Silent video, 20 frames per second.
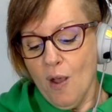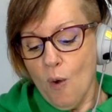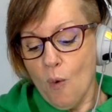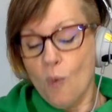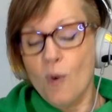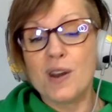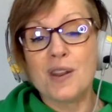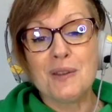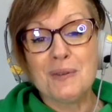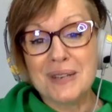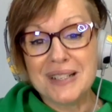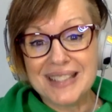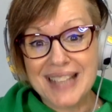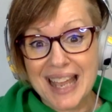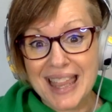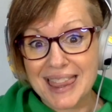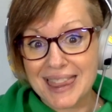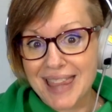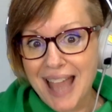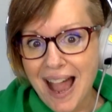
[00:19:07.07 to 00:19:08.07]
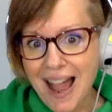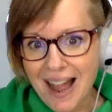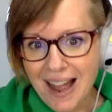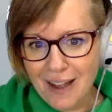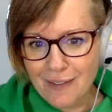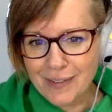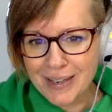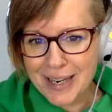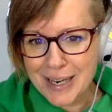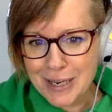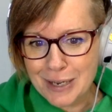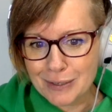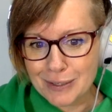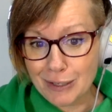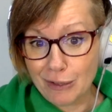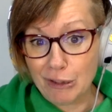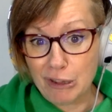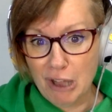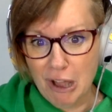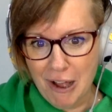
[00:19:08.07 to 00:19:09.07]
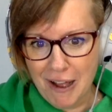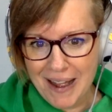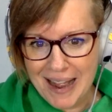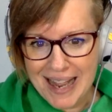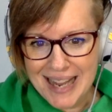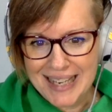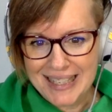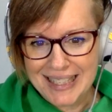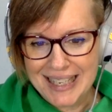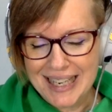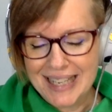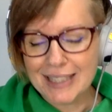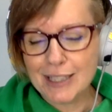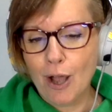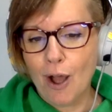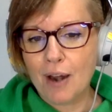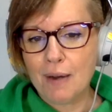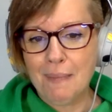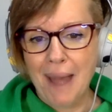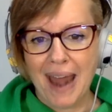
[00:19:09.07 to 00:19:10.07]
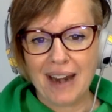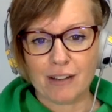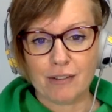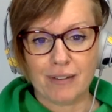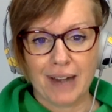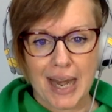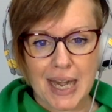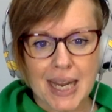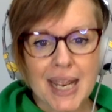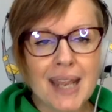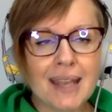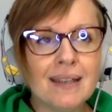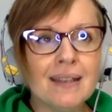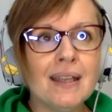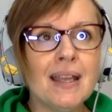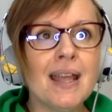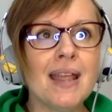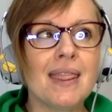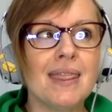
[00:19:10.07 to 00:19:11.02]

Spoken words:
One of the ones I love and I use a lot is automatic writing.